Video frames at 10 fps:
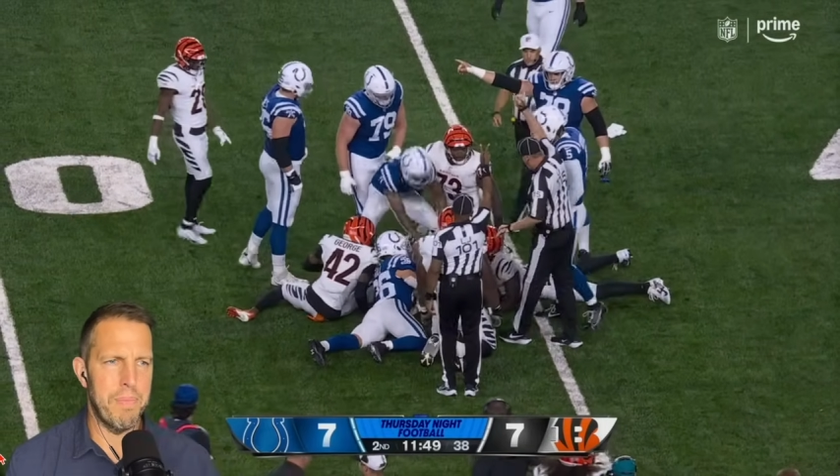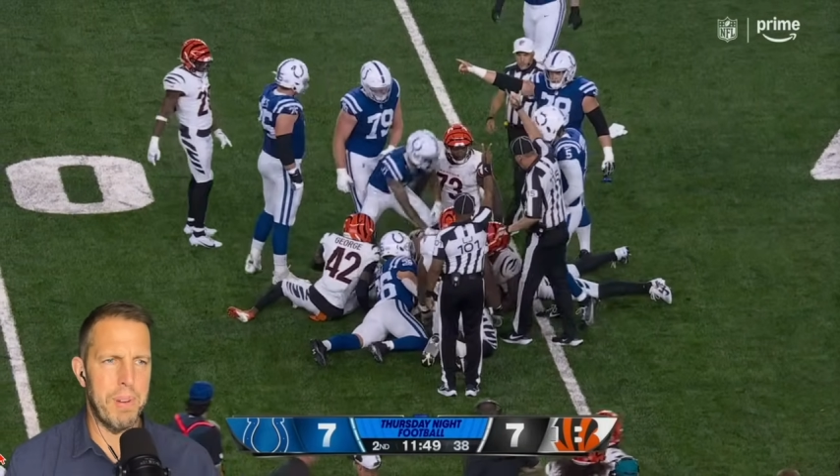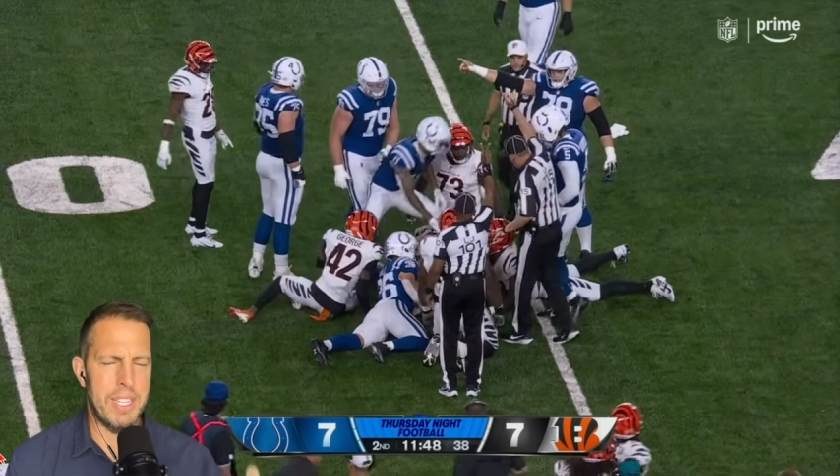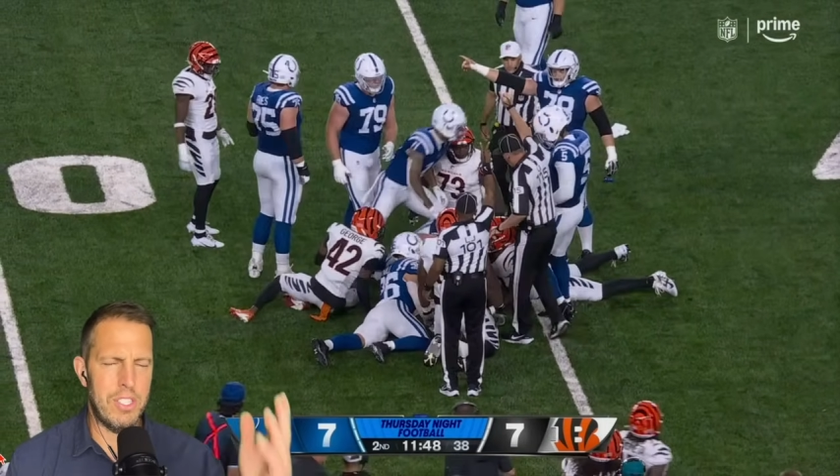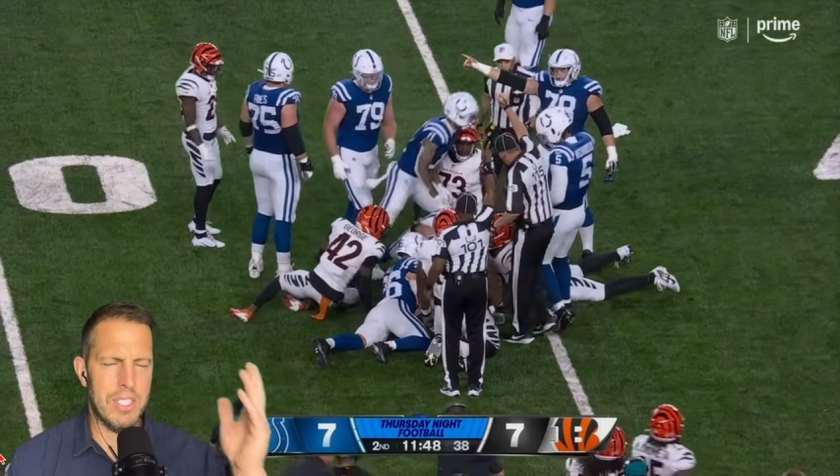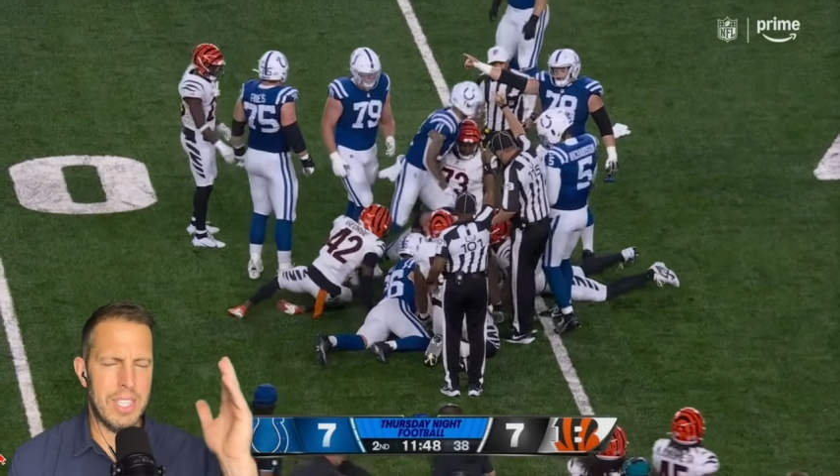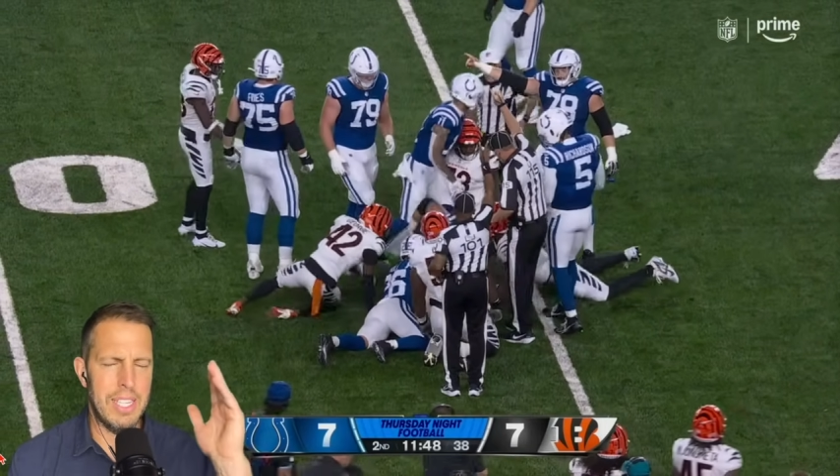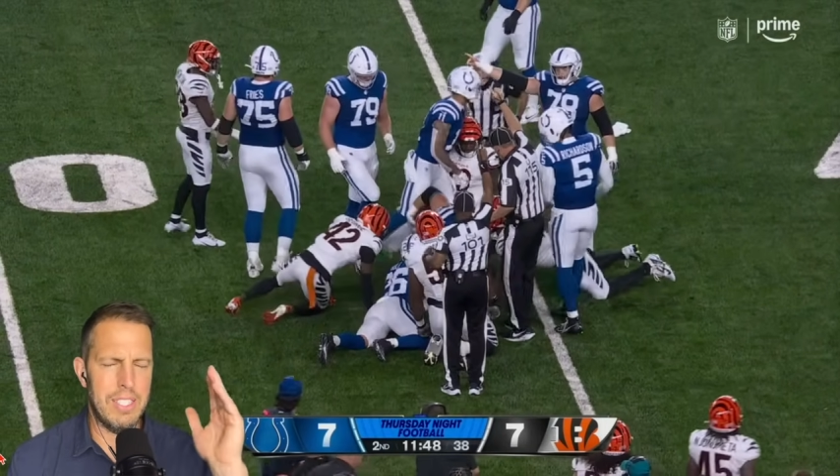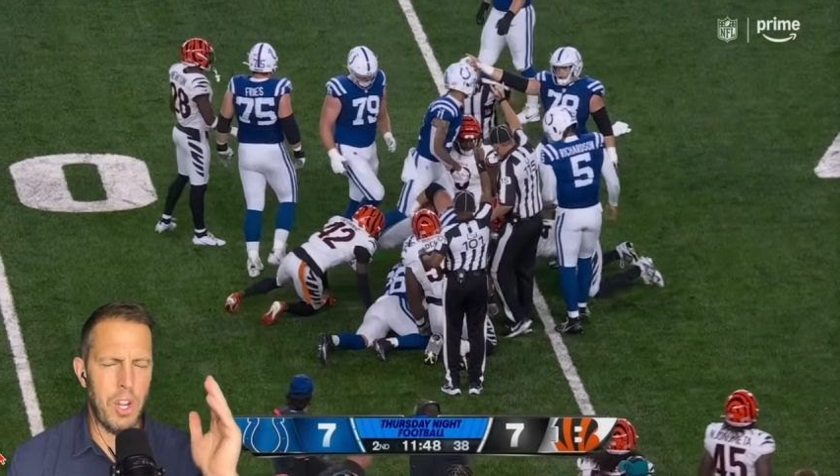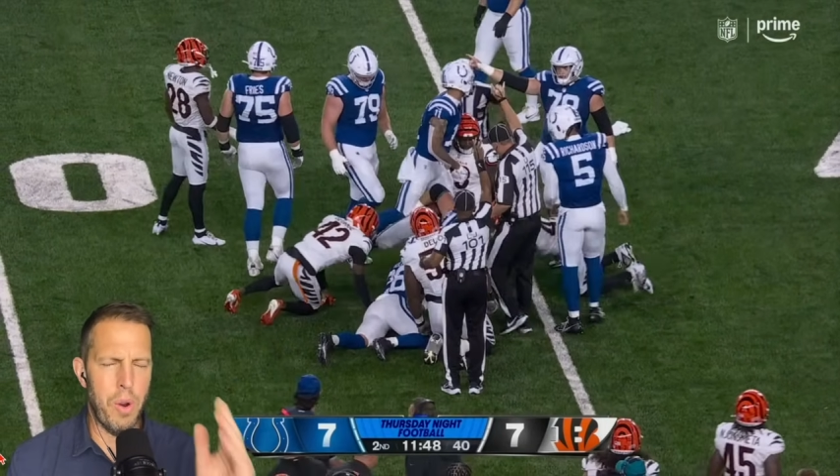But
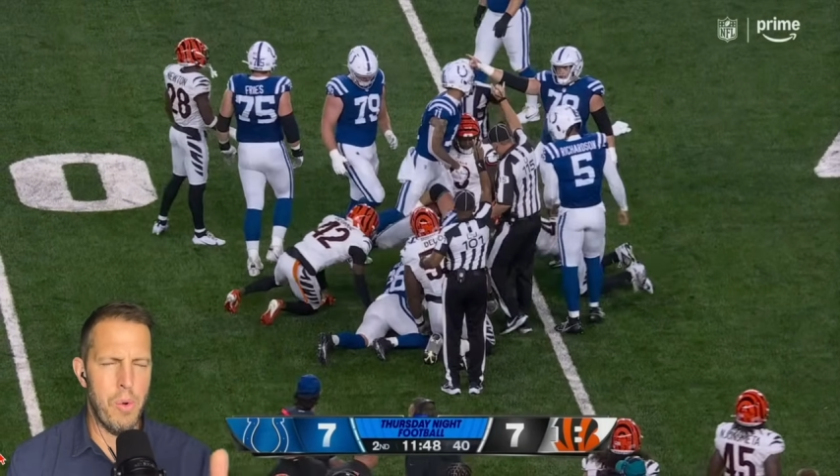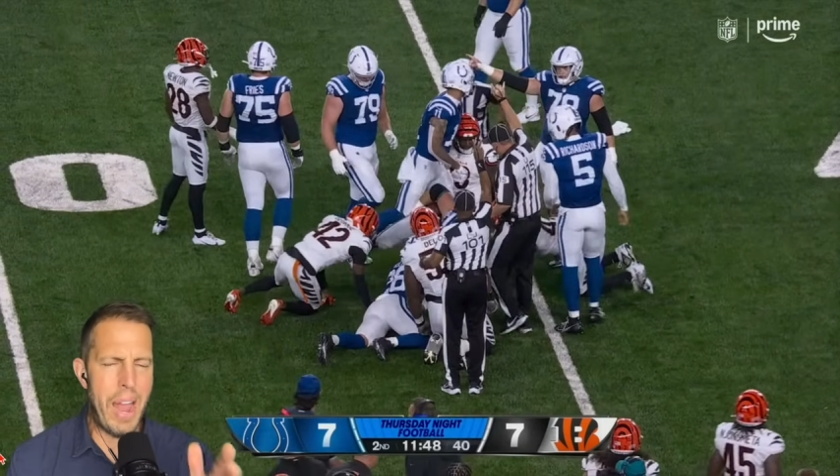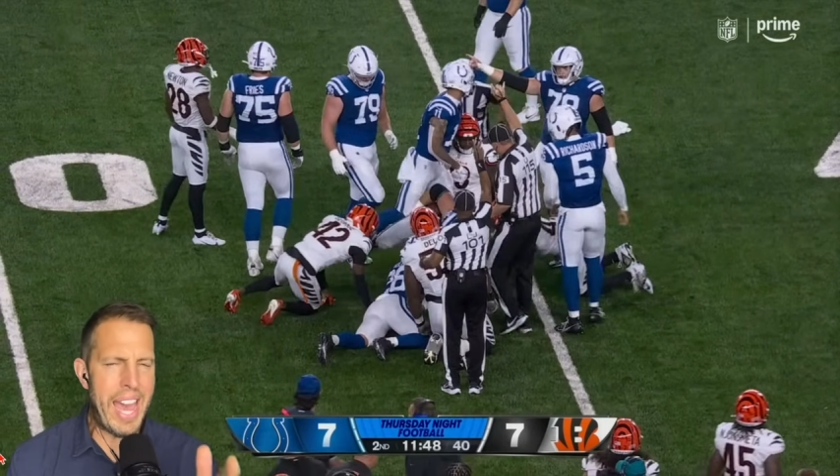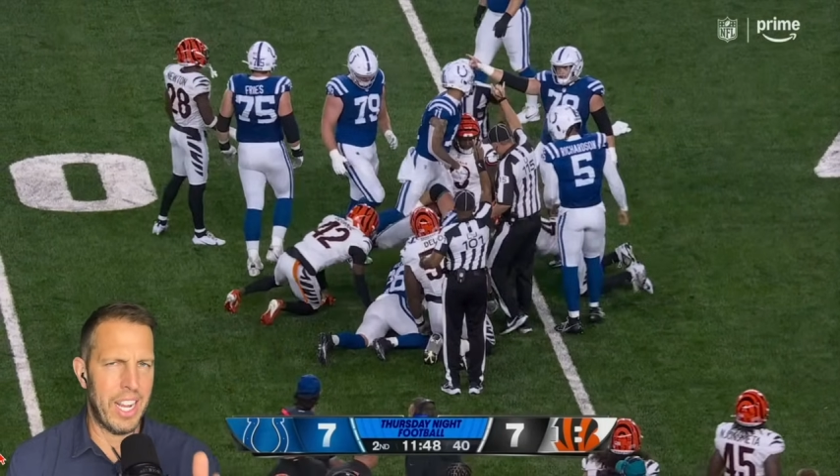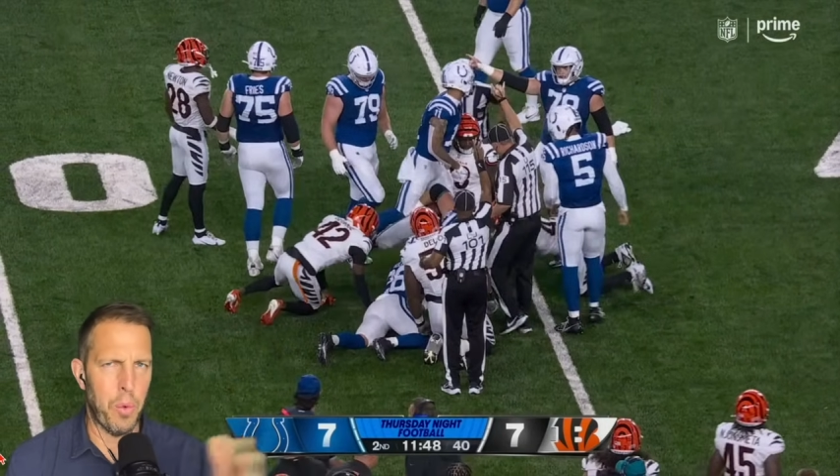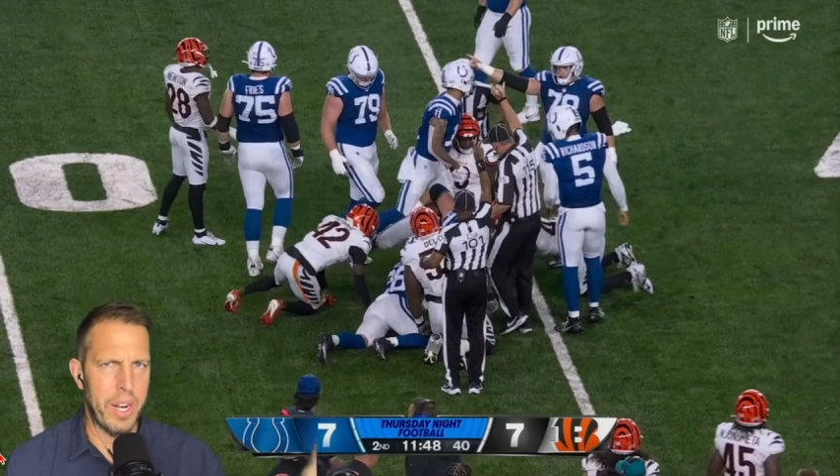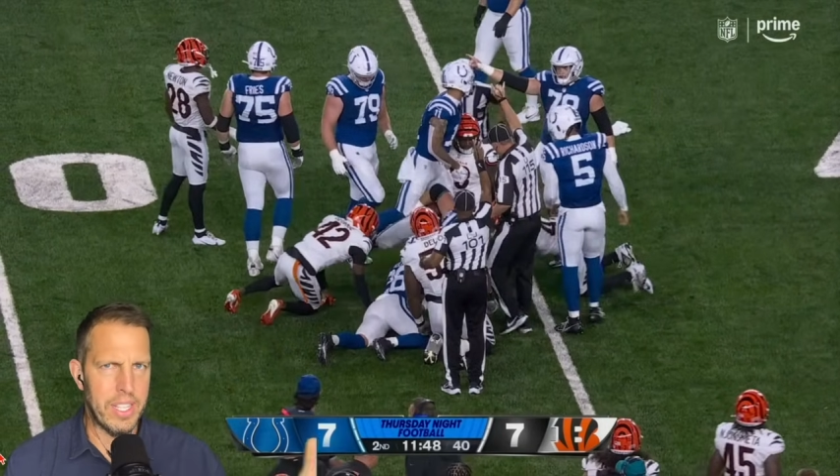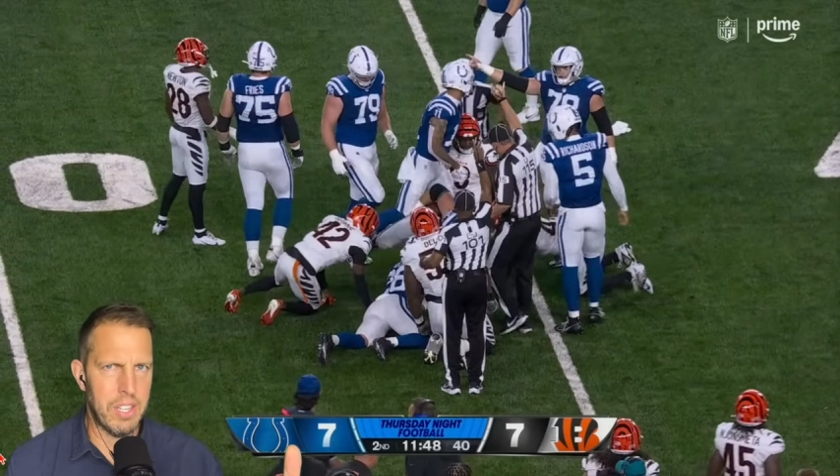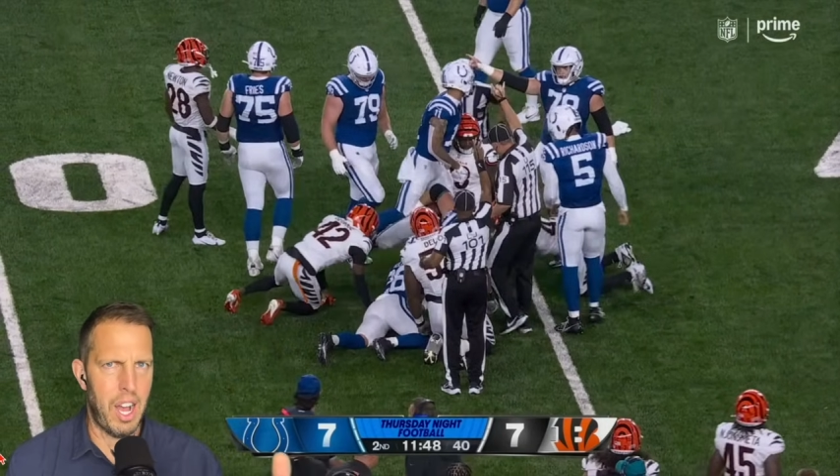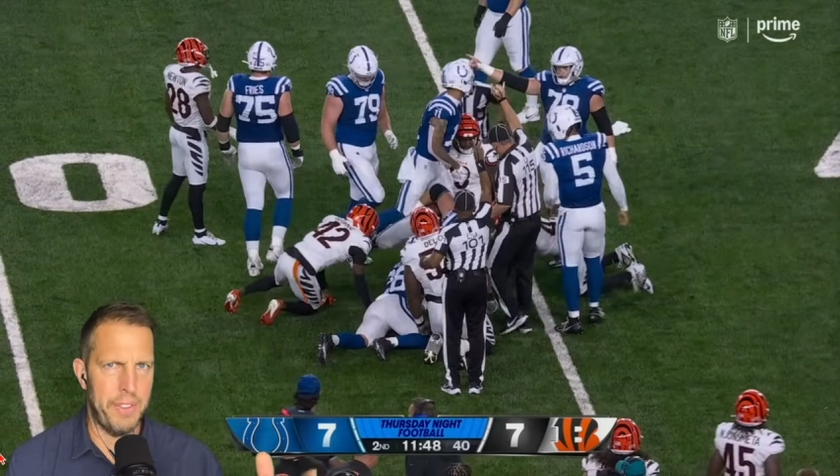he's so erratic when
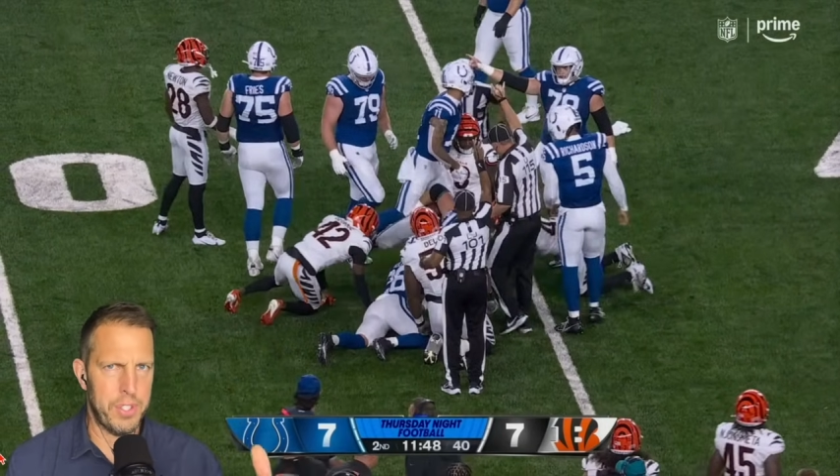he's off.